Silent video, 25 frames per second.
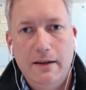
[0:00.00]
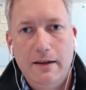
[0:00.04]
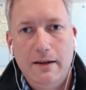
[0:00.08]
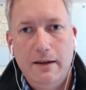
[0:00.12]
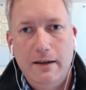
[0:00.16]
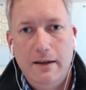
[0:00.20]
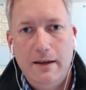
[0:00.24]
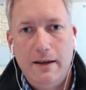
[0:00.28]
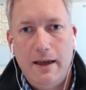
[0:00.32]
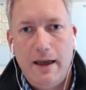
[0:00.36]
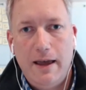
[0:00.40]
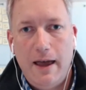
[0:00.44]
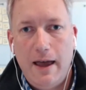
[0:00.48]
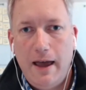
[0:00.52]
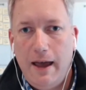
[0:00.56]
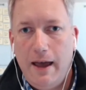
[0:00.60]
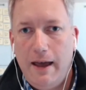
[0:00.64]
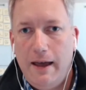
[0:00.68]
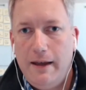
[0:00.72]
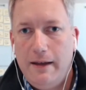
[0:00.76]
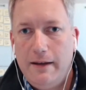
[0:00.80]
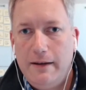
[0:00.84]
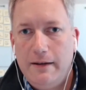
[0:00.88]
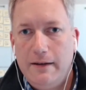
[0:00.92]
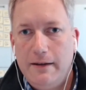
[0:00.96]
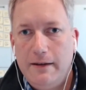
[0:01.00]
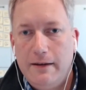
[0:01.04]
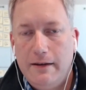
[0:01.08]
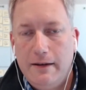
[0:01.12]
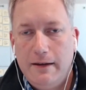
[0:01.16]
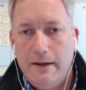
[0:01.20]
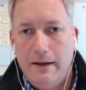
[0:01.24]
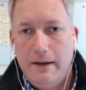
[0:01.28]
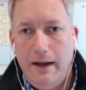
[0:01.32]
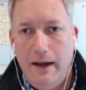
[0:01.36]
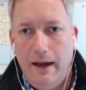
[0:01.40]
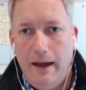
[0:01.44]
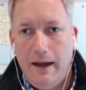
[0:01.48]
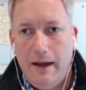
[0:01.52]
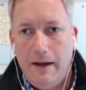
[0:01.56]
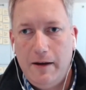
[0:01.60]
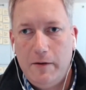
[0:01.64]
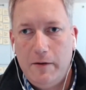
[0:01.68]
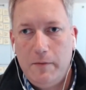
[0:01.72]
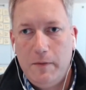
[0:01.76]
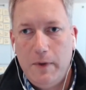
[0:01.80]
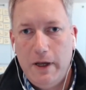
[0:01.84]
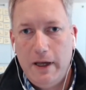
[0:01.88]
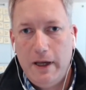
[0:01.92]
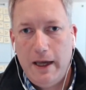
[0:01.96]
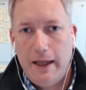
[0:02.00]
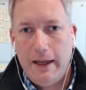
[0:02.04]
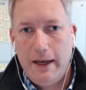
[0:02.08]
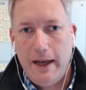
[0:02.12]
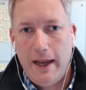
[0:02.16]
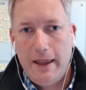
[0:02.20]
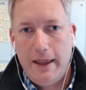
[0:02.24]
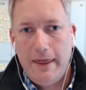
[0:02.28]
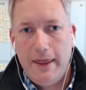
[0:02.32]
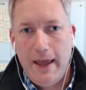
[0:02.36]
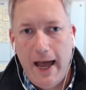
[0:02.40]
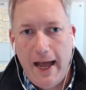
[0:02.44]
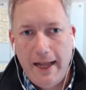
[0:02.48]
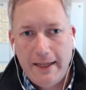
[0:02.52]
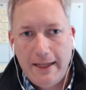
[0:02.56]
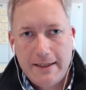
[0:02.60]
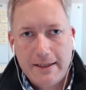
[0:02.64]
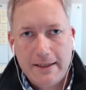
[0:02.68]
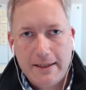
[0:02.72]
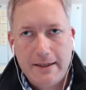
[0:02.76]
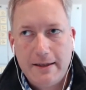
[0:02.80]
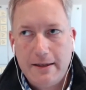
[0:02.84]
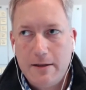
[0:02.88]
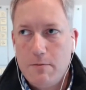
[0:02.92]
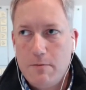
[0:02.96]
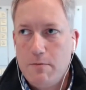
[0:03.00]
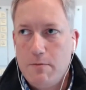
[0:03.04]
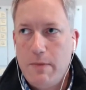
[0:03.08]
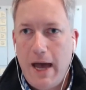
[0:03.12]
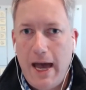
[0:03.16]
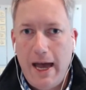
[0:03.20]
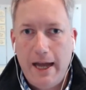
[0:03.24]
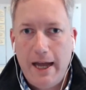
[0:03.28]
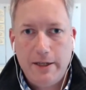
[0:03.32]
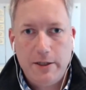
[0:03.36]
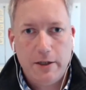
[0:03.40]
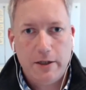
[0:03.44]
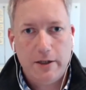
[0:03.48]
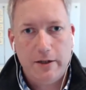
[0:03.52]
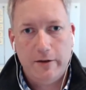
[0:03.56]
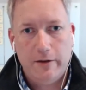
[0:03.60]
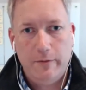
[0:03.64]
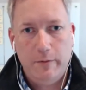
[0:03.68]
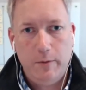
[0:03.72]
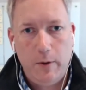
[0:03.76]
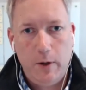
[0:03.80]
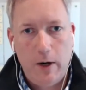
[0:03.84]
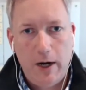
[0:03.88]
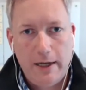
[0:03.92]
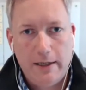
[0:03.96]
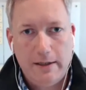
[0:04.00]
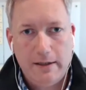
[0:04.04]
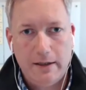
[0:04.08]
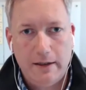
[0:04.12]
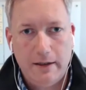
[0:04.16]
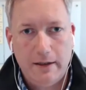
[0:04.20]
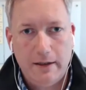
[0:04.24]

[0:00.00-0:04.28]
And that's the magic of pricing.